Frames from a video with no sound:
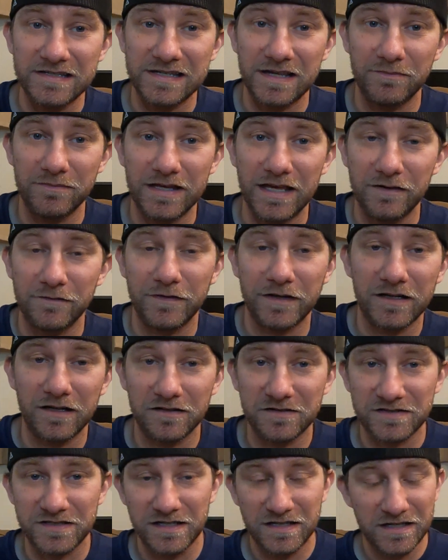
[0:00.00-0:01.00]
these NBA
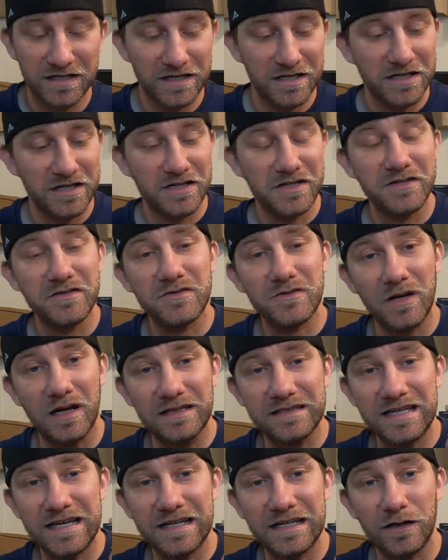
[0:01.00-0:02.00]
figures, so
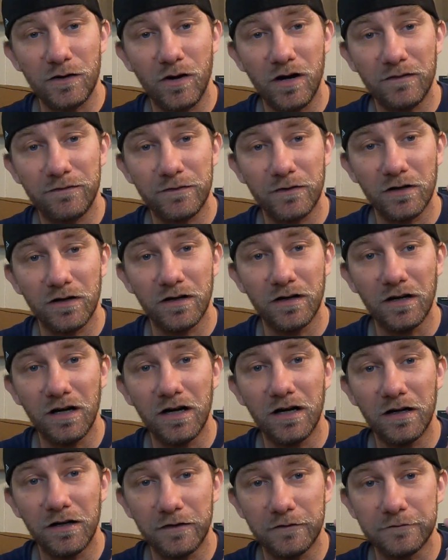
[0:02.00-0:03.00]
I'll take an offer
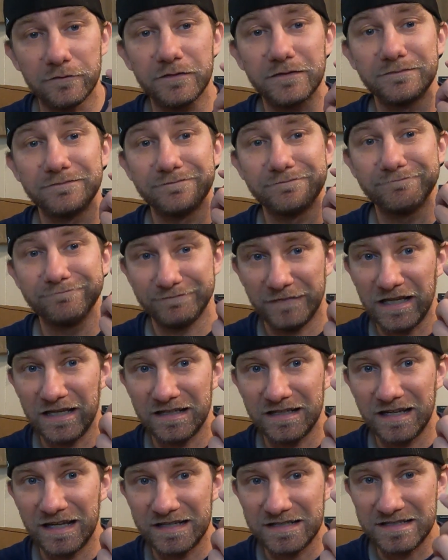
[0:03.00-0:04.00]
of
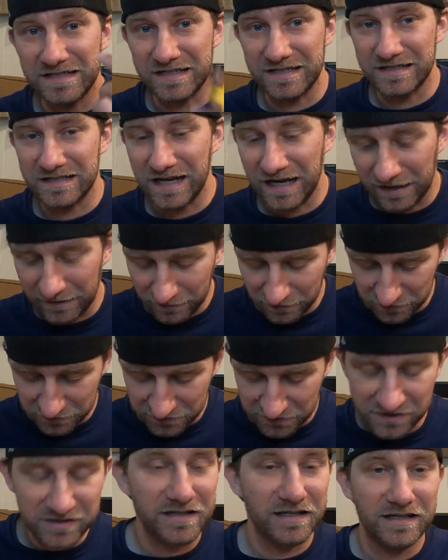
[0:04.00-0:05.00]

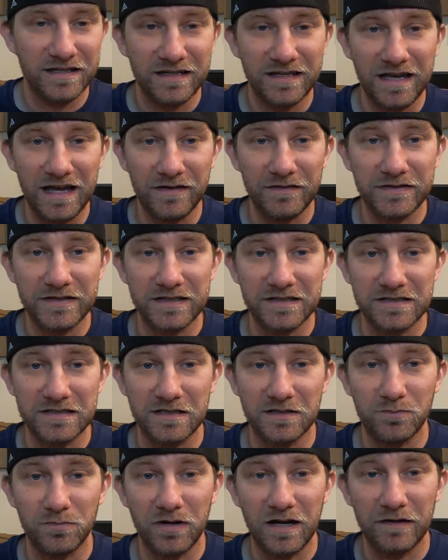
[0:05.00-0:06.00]
$19. Everything's
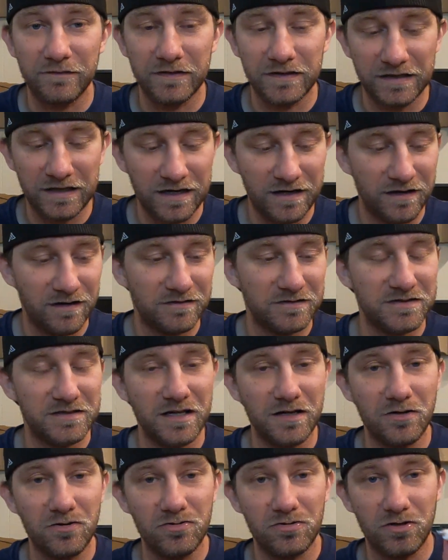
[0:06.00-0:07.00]
in the profit there,
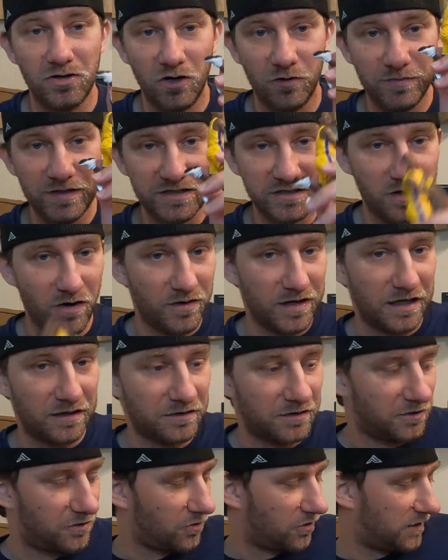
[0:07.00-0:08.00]
so Kobe's going
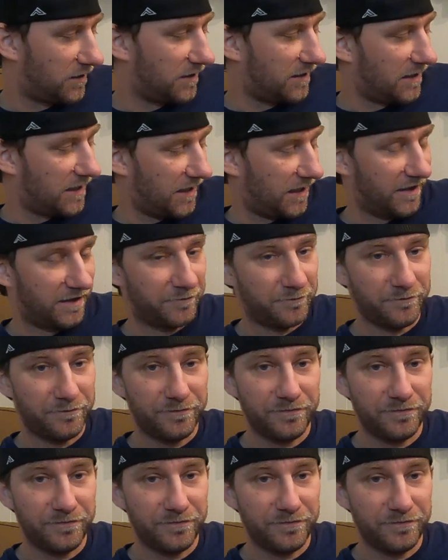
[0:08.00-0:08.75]
out the door today.